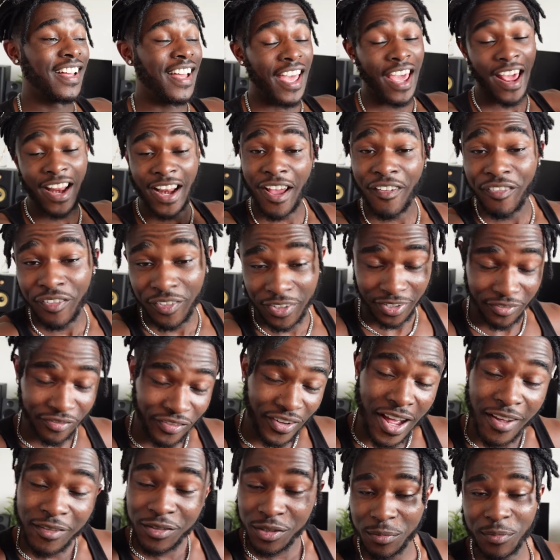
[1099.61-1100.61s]
And if
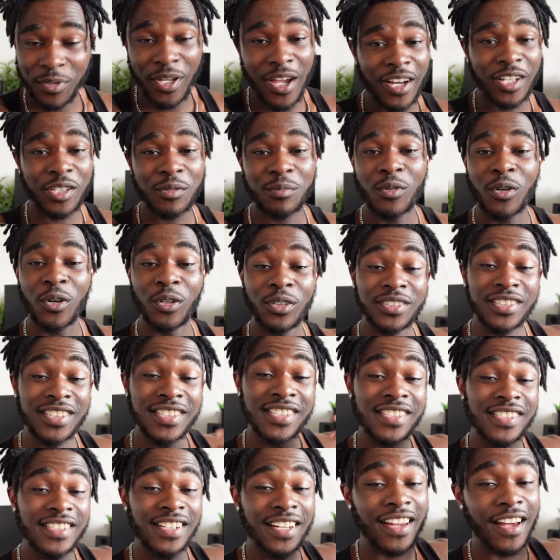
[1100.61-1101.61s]
I have to be honest, bro,
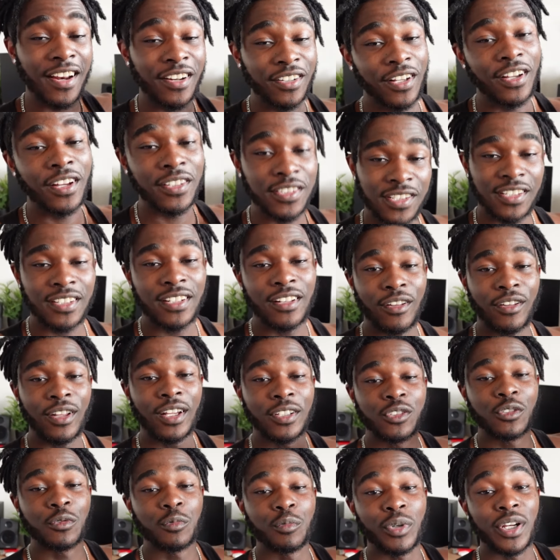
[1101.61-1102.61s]
this is the kind of content I
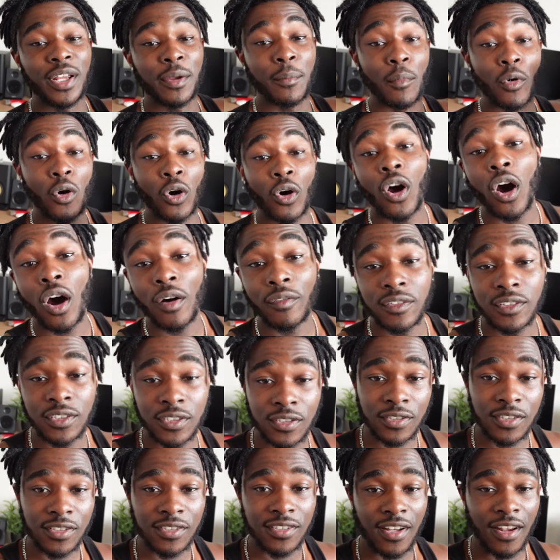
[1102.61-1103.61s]
like to bring more often
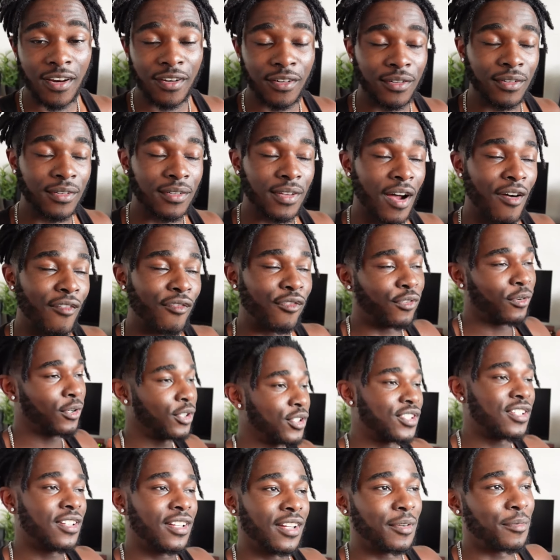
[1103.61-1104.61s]
to the channel.
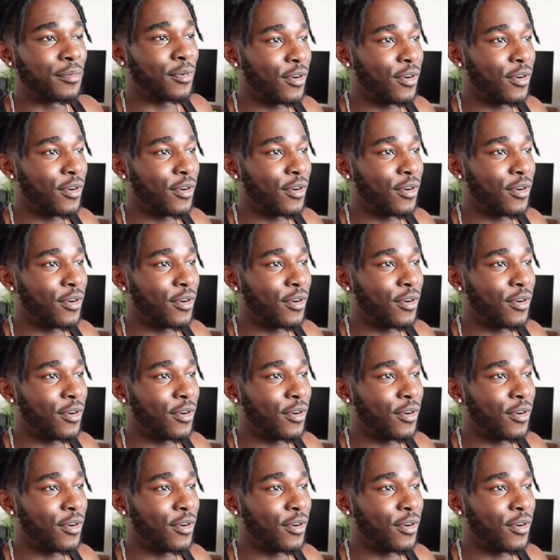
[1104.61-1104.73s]
Unfortunately,